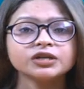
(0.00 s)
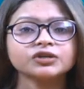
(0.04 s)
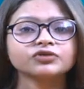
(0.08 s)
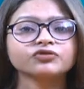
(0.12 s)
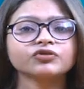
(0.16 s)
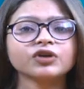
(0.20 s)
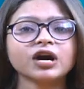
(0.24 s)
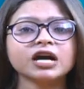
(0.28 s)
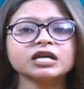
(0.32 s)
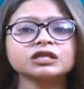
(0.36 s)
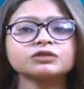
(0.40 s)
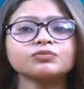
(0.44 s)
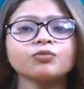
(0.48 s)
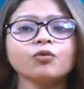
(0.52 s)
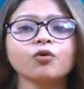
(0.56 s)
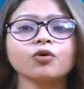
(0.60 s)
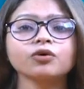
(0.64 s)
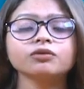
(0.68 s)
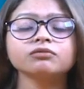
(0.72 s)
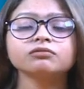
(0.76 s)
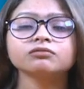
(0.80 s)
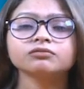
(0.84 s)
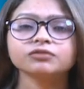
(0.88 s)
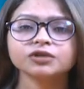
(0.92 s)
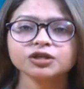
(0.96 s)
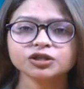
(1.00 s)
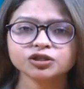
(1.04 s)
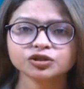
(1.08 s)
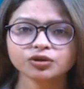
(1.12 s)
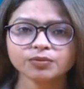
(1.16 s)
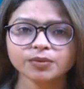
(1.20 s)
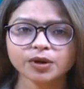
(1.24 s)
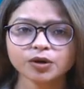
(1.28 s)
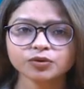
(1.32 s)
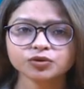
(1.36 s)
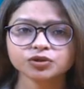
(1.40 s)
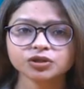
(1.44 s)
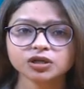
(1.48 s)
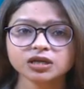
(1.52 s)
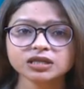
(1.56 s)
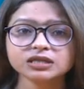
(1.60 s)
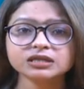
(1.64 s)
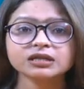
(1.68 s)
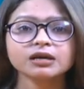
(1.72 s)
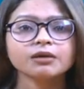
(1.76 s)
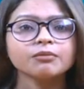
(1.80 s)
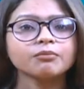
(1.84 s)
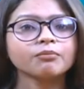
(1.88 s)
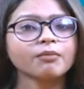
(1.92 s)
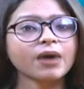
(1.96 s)
transport, distributors,
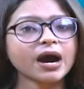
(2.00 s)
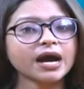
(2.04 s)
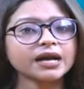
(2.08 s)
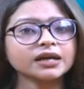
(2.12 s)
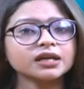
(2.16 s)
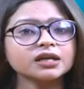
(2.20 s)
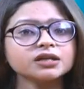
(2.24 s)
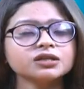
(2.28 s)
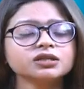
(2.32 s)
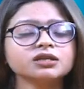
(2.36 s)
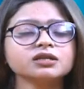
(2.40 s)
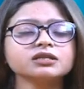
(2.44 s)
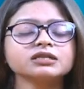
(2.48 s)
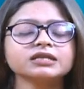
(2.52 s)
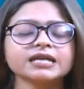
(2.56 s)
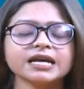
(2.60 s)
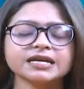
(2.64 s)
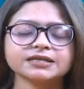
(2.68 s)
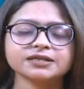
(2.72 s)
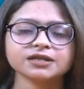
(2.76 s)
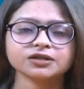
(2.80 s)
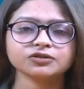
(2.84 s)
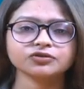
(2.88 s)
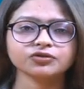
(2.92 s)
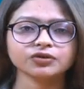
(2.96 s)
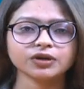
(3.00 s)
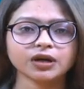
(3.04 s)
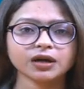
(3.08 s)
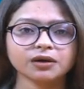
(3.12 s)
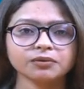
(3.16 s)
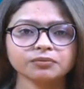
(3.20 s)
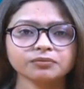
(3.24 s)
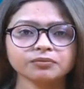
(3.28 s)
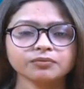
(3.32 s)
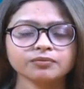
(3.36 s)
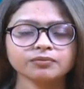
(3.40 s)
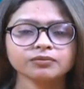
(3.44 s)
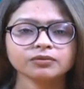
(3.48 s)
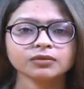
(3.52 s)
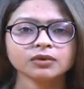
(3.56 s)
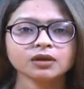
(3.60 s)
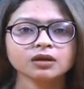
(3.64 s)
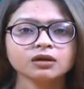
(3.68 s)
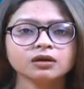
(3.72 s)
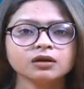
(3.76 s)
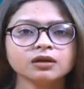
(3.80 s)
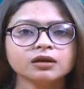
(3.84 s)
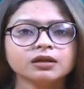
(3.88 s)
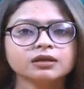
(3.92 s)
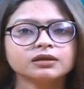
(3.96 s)
marketers, etc.
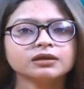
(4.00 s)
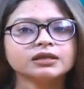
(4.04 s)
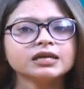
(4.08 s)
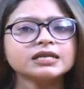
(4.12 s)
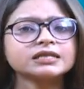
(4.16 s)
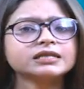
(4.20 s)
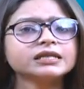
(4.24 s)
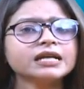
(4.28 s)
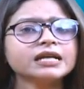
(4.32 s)
This